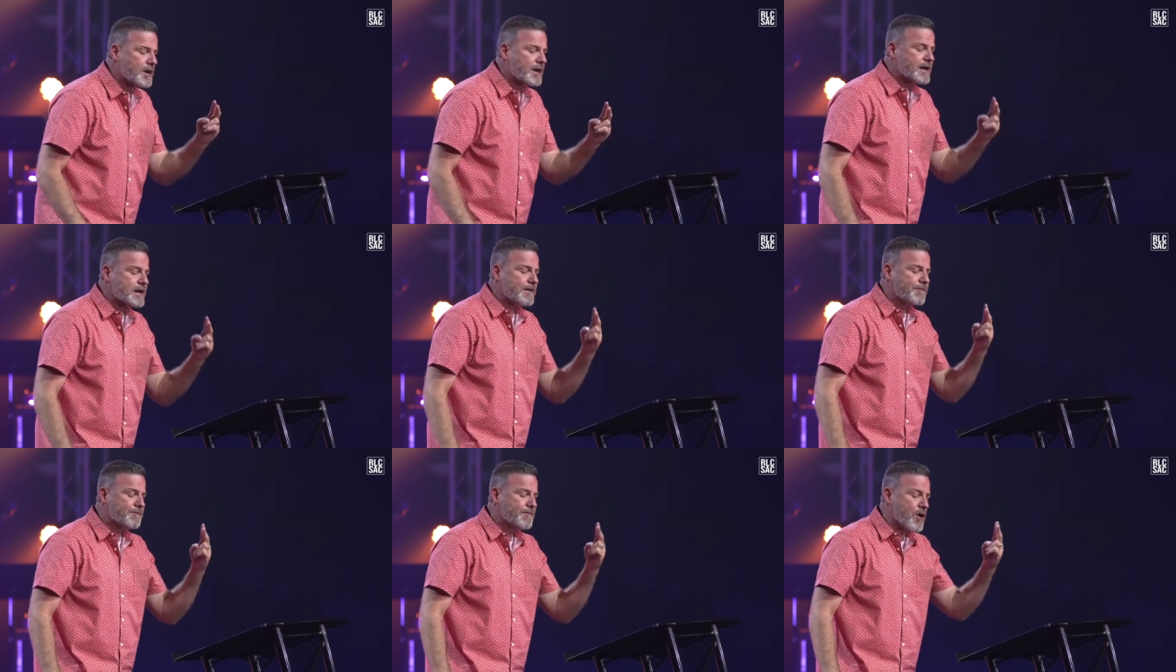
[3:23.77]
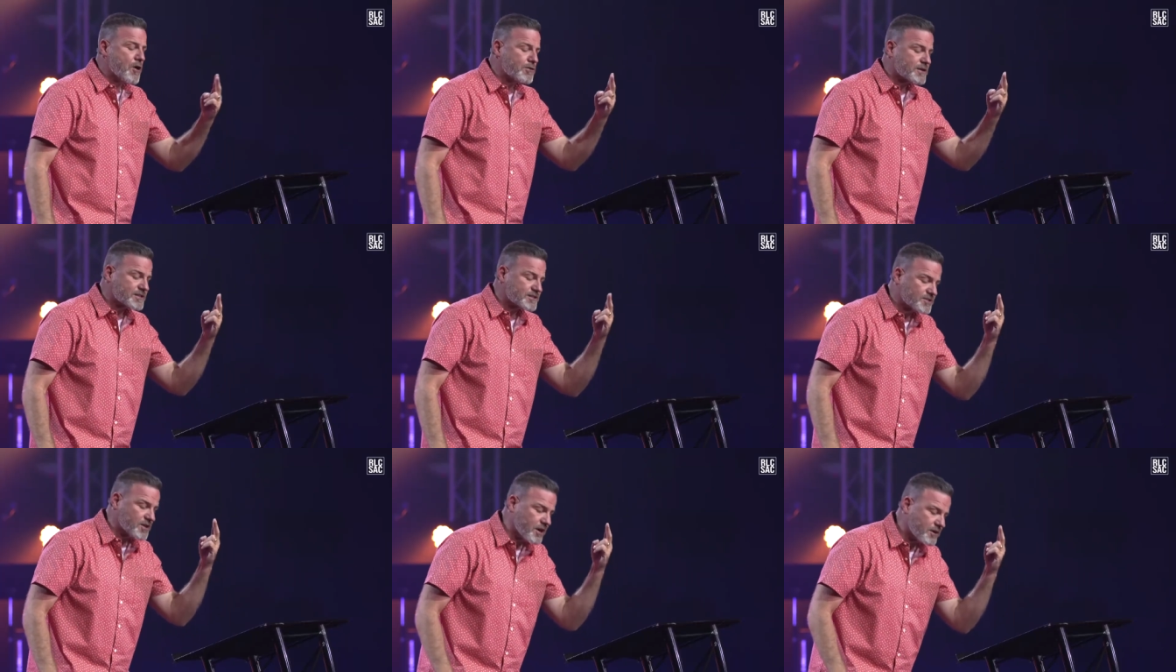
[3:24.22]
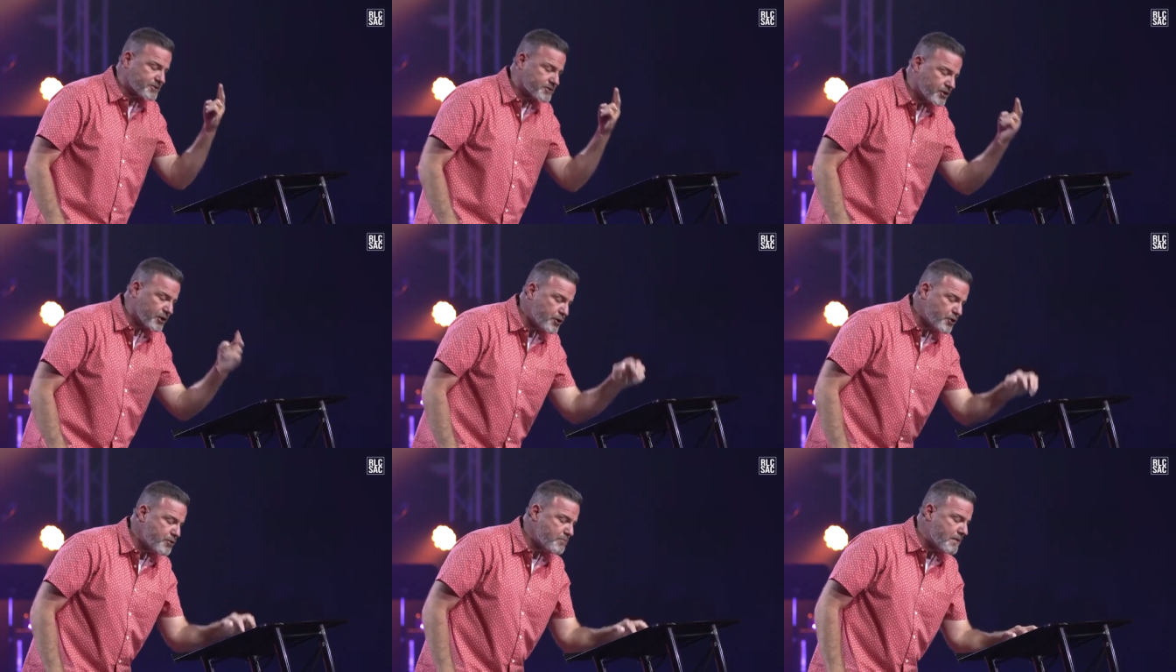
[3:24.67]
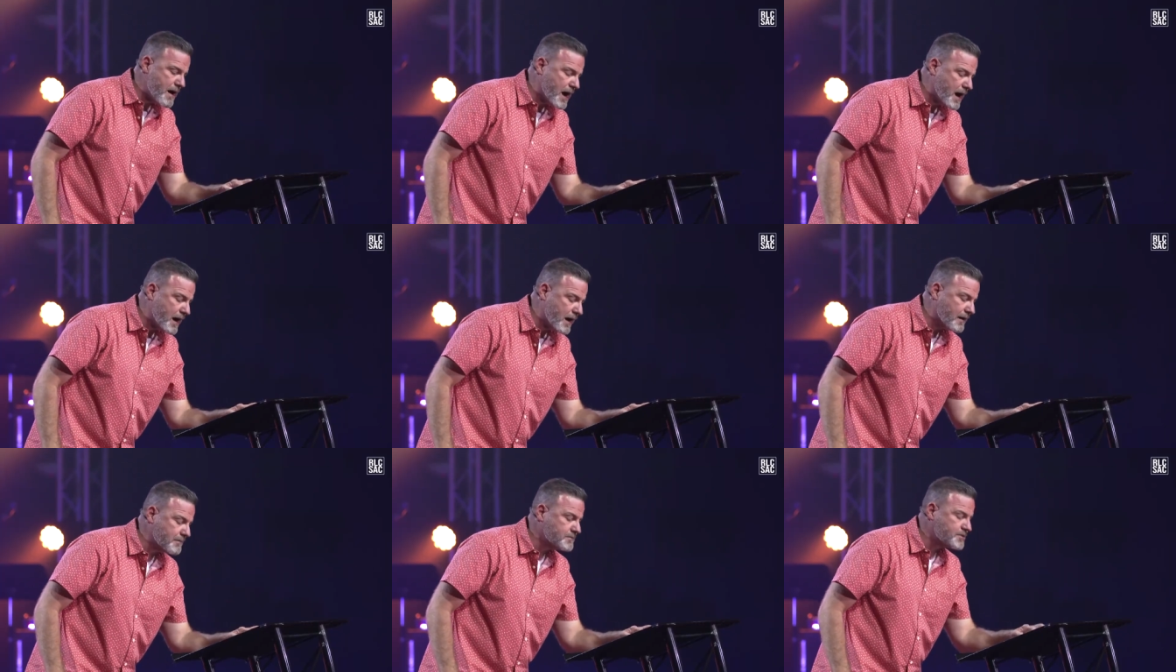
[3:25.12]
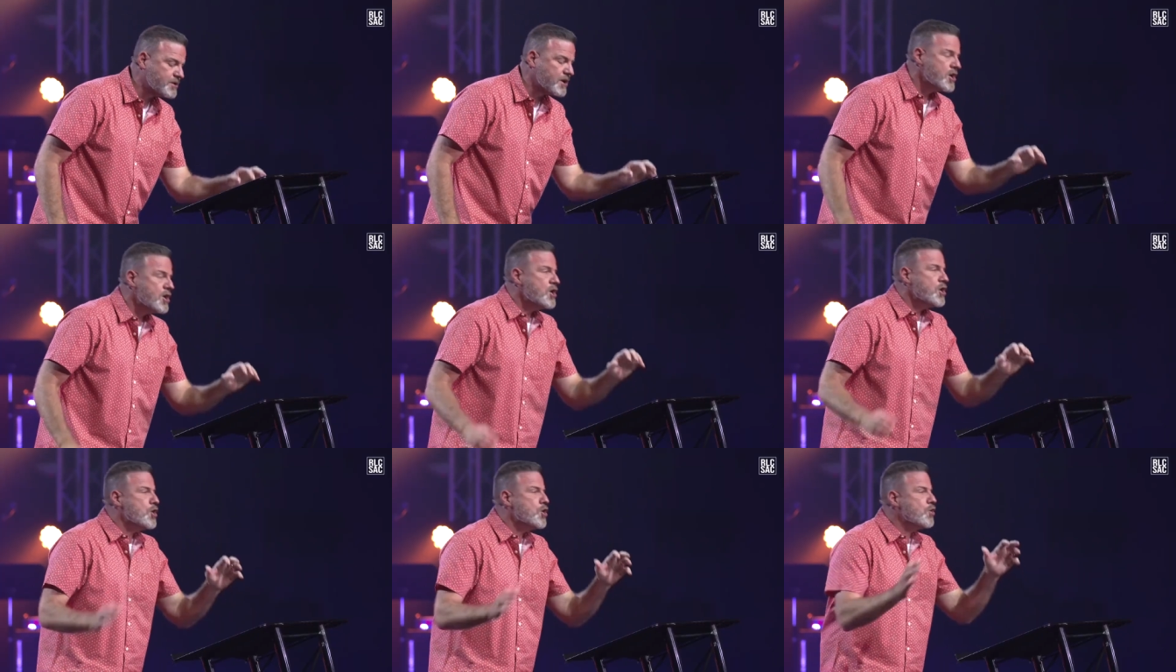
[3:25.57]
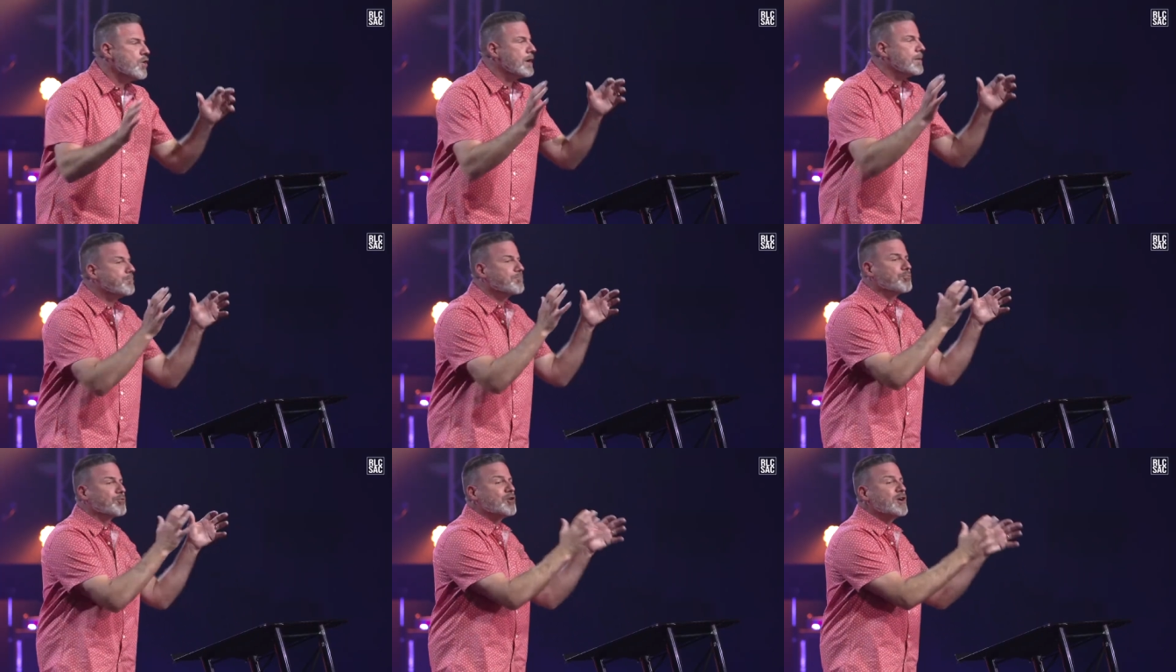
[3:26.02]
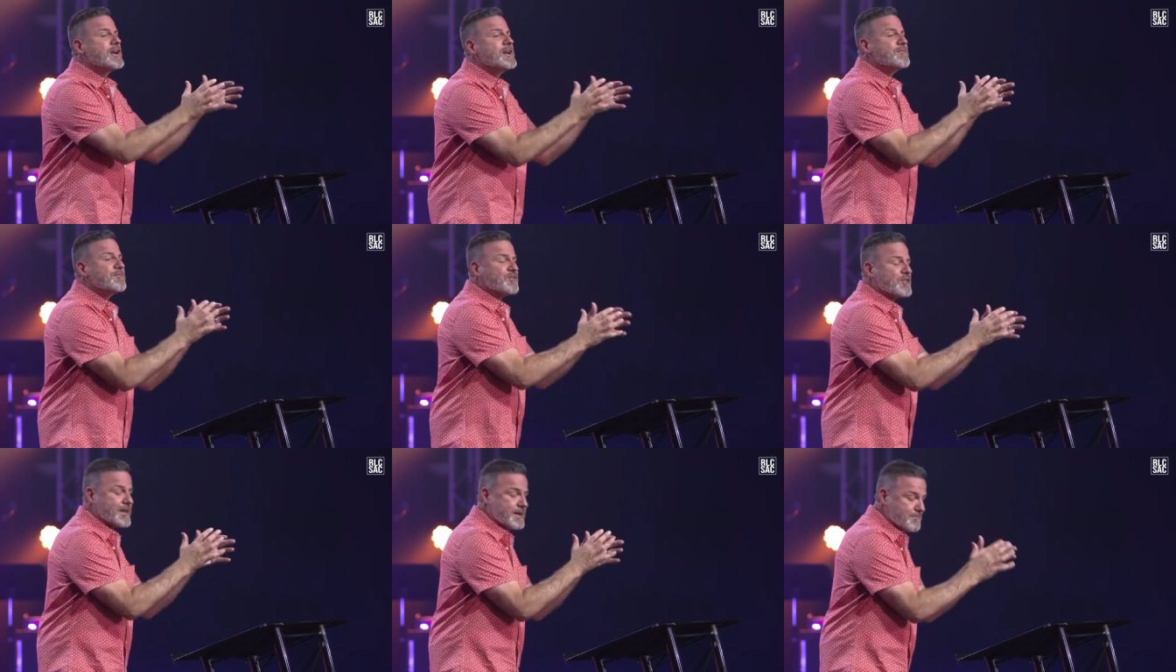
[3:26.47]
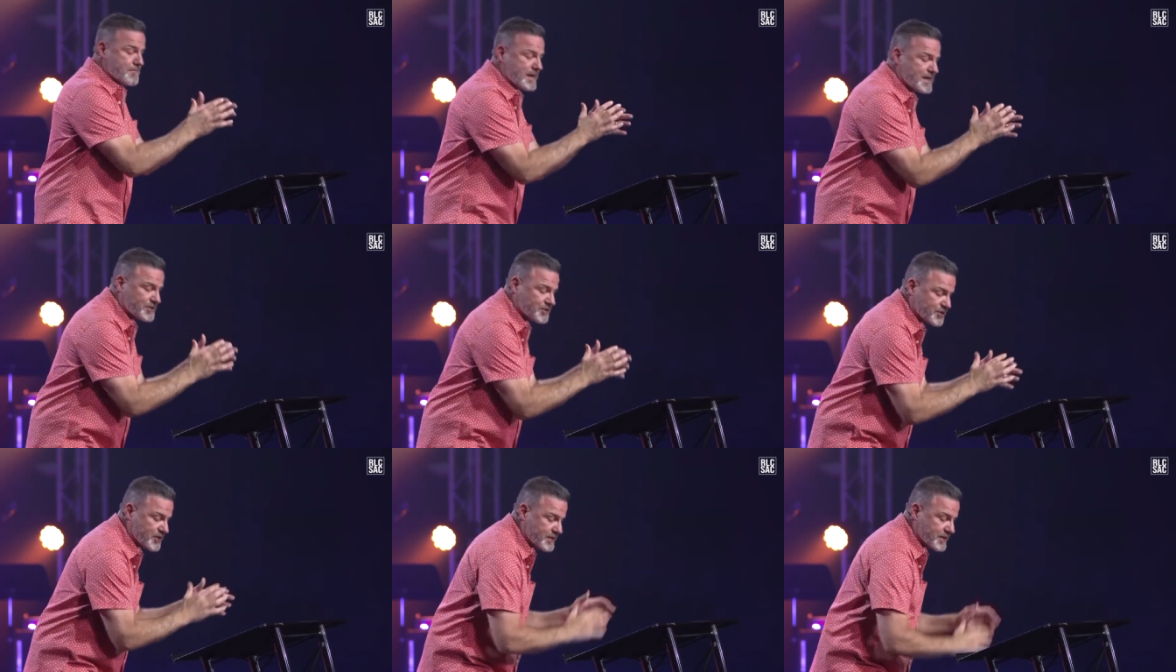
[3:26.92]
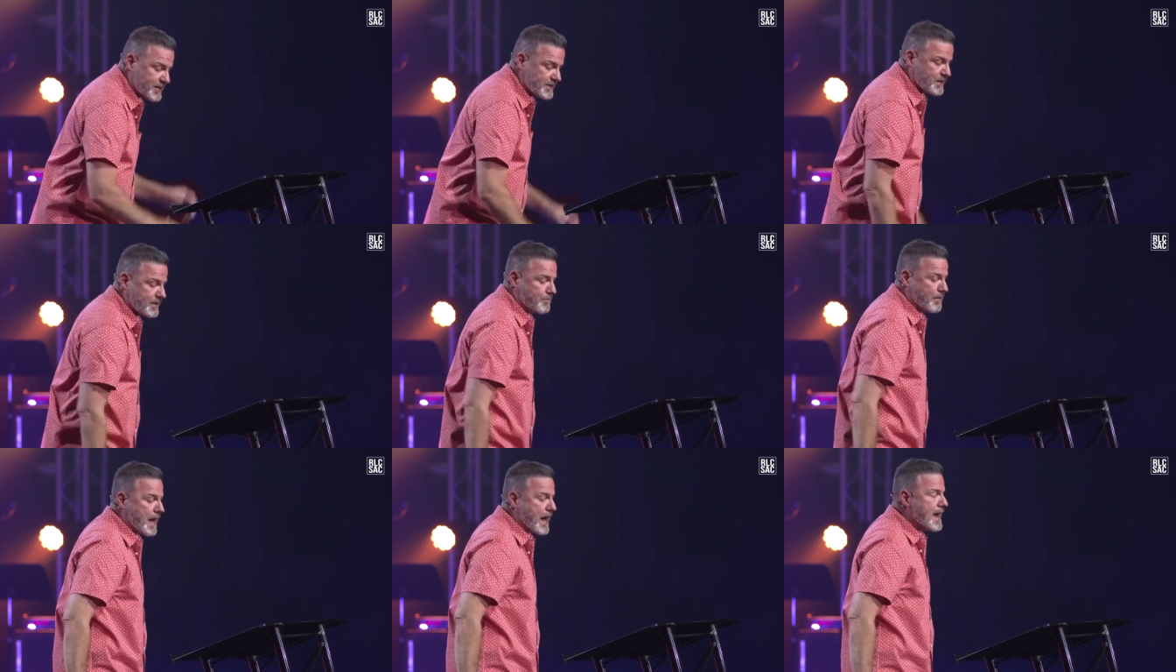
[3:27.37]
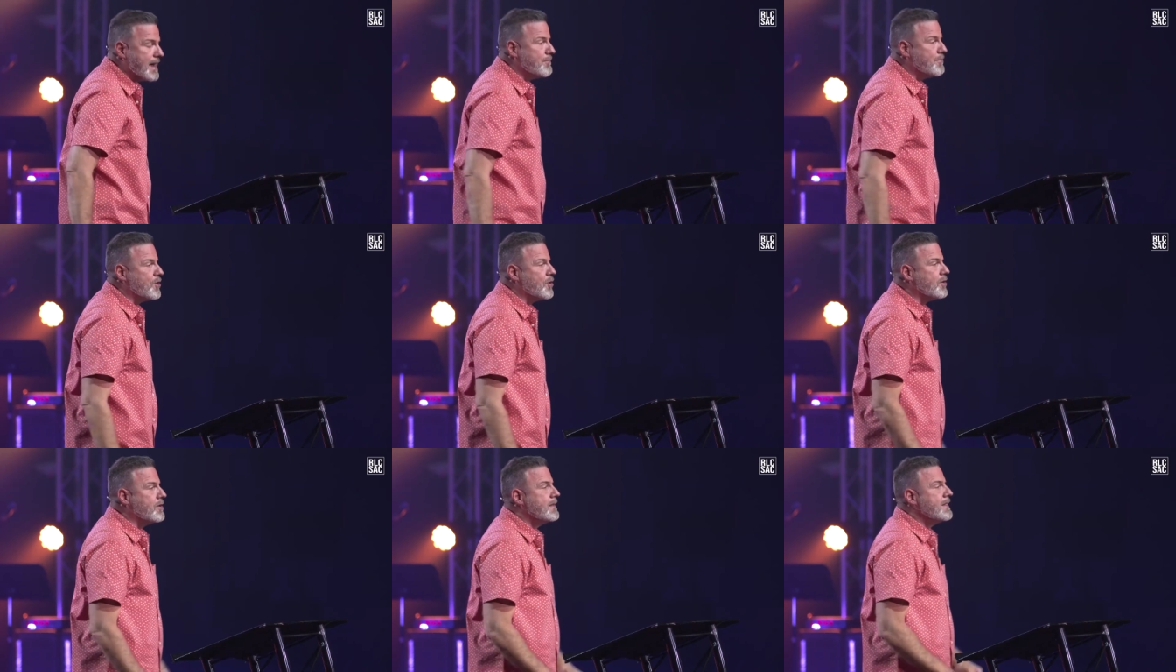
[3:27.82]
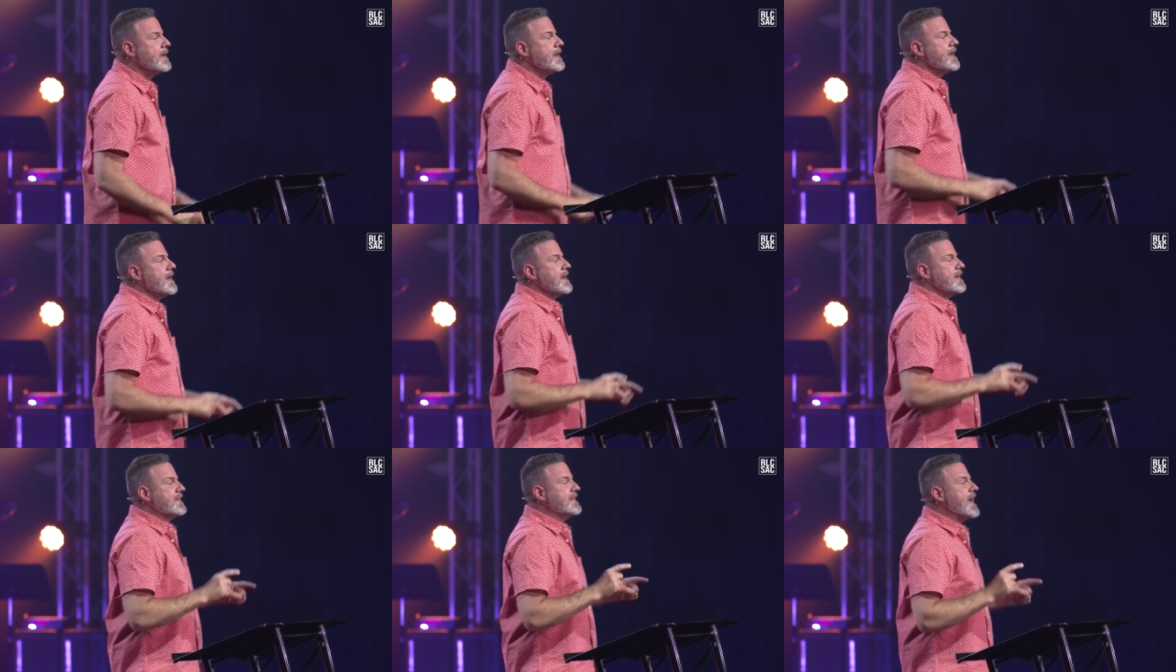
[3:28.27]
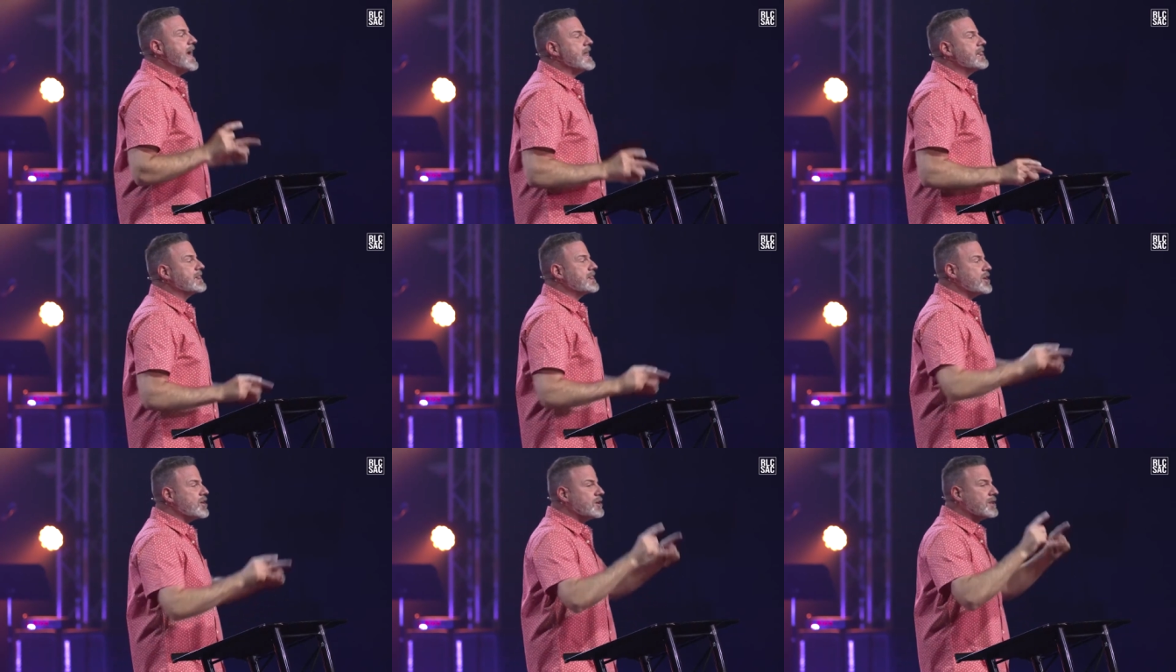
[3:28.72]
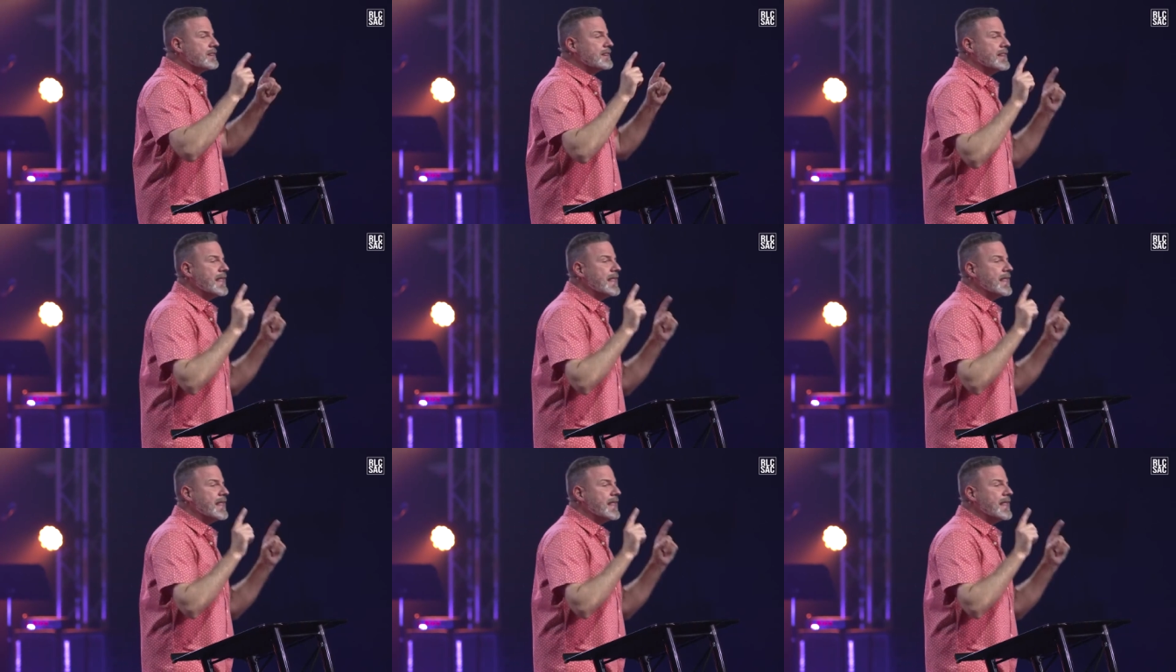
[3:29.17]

we're going to focus on two moms who are briefly mentioned in the Bible, yet their